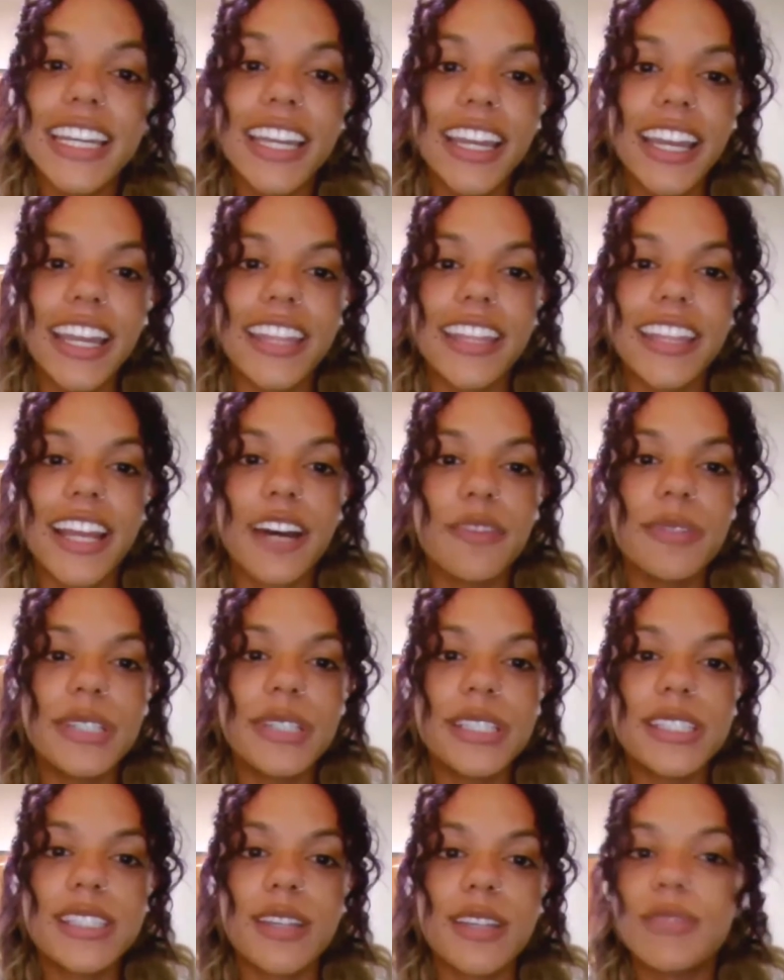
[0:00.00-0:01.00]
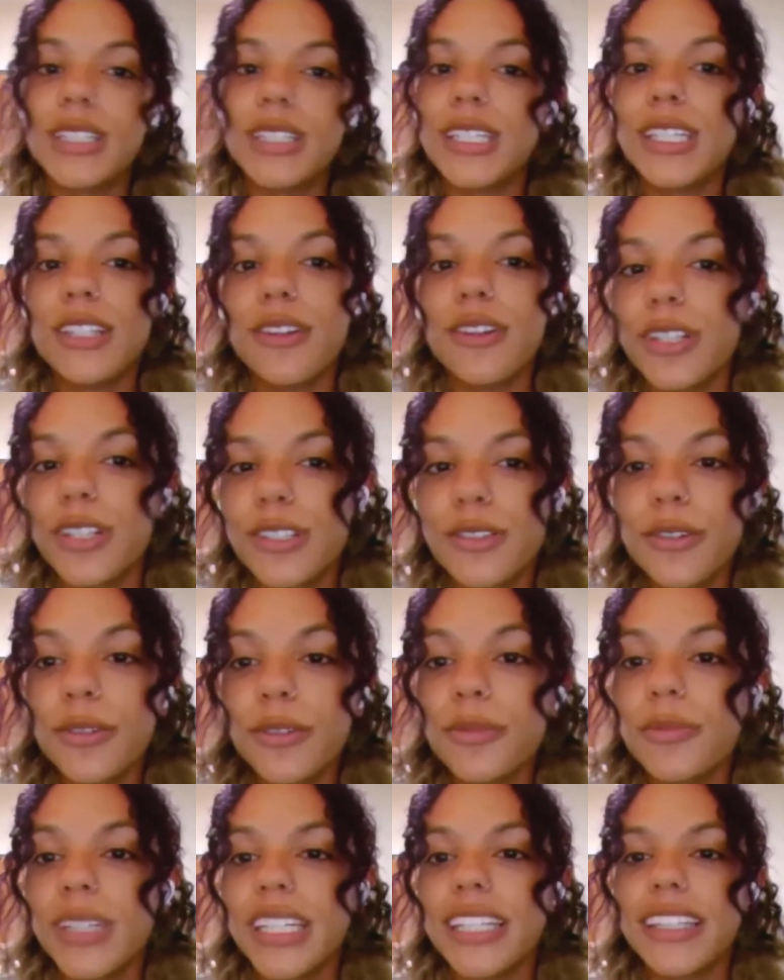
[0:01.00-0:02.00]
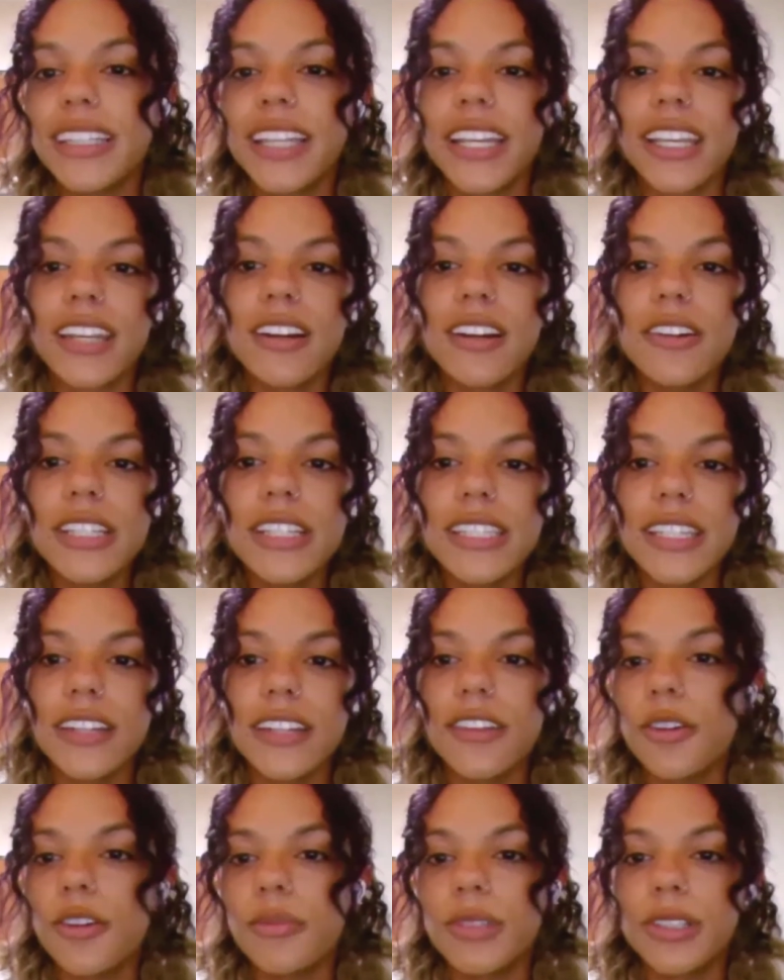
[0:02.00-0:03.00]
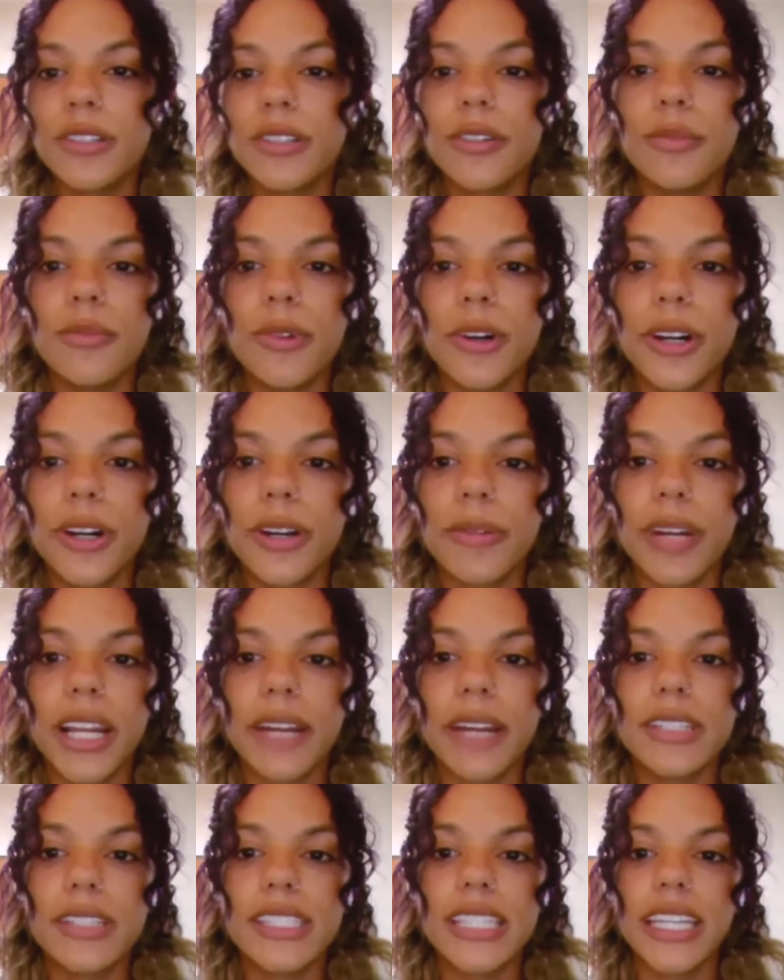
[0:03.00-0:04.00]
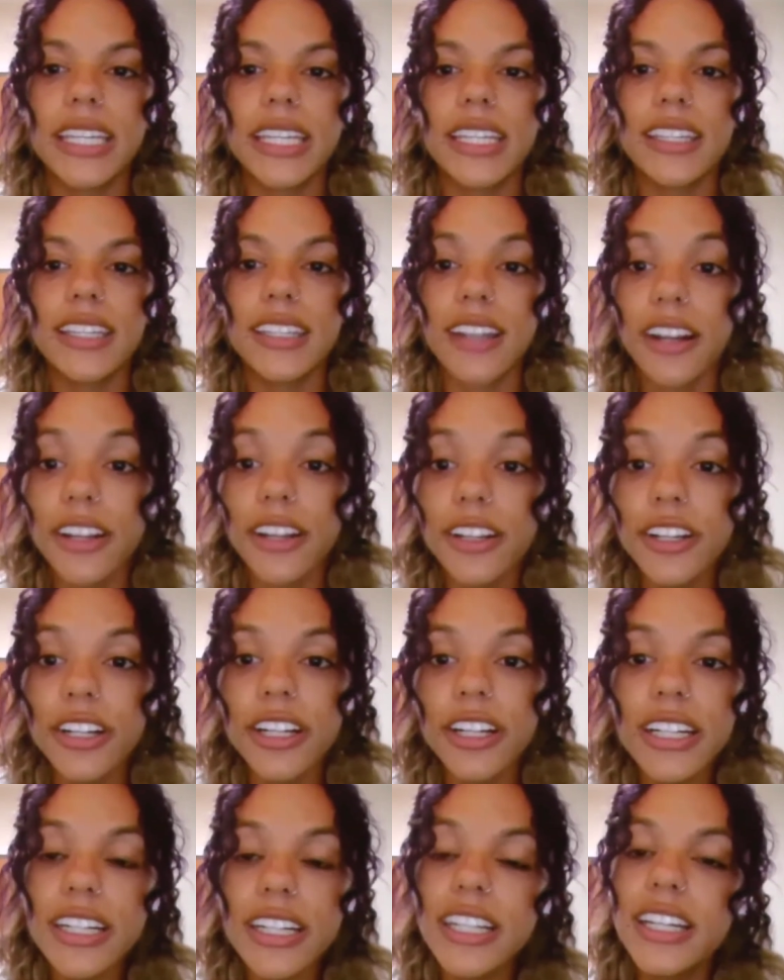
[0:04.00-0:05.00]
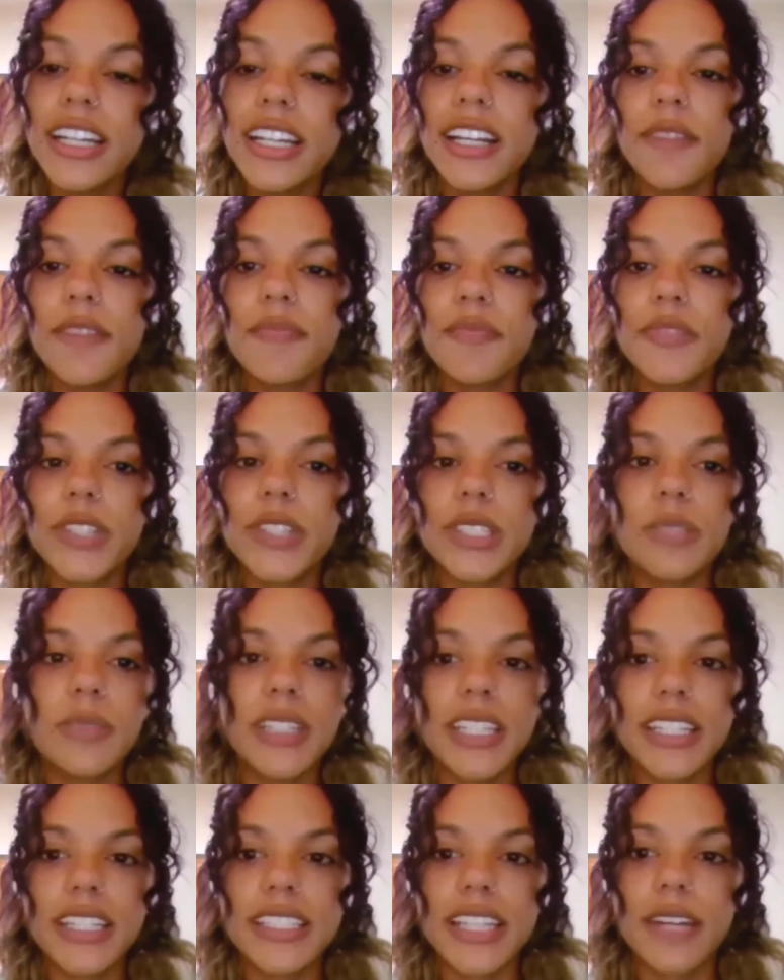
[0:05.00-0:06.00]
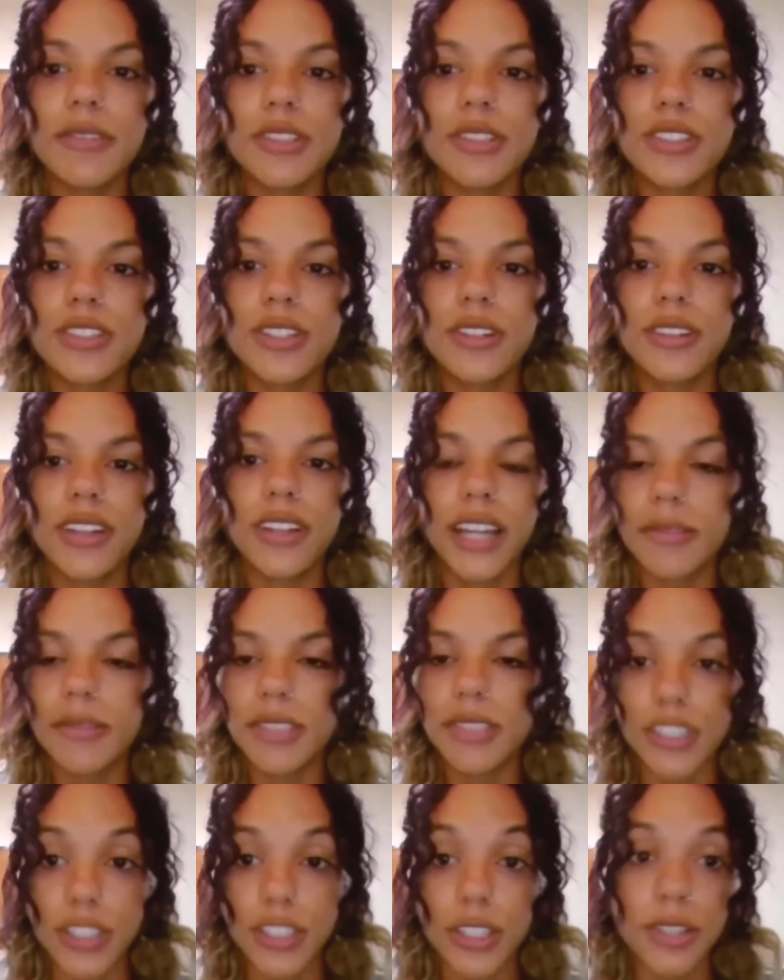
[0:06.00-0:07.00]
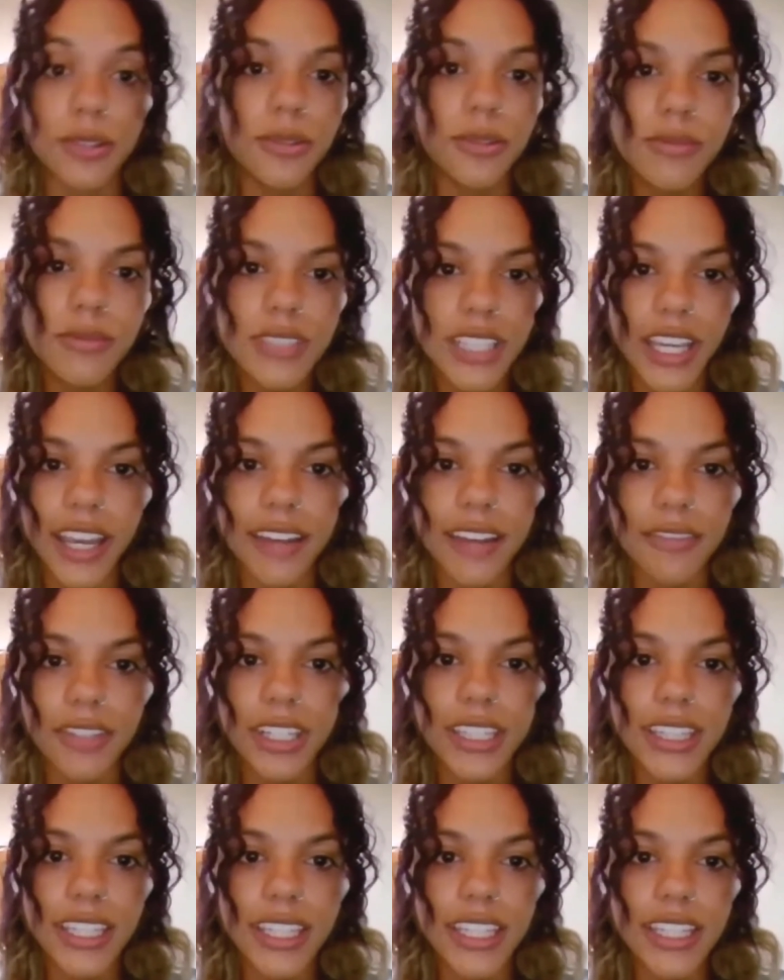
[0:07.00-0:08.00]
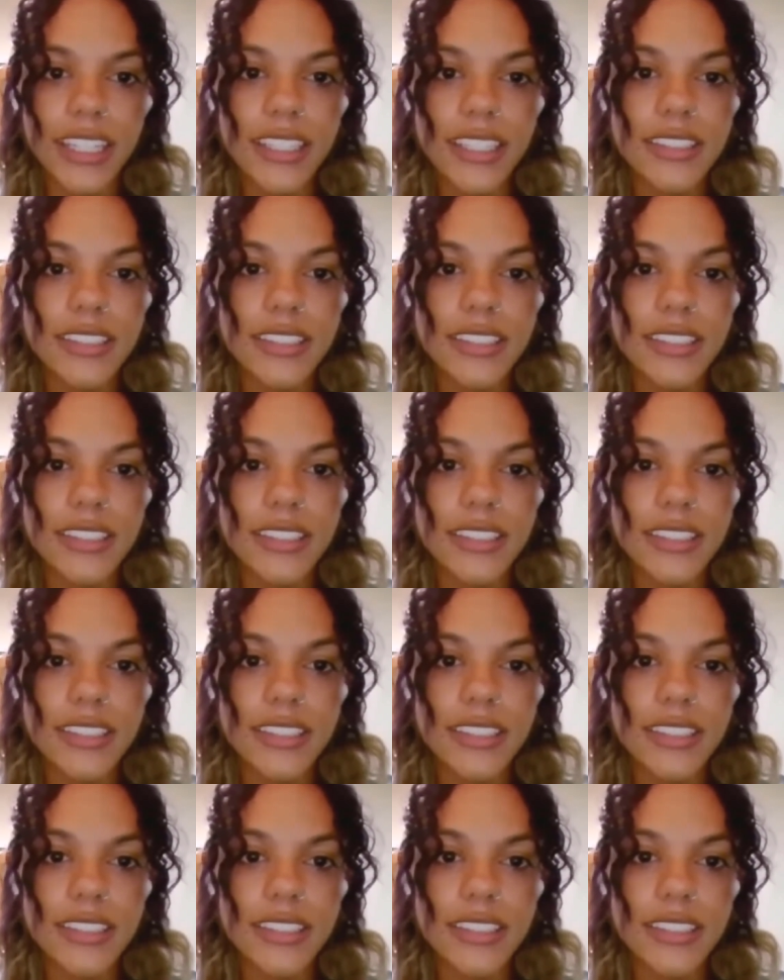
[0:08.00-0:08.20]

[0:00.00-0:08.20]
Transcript: And that was something he always told me. And like it always hit home a little more when I was like younger just because I was new to everything.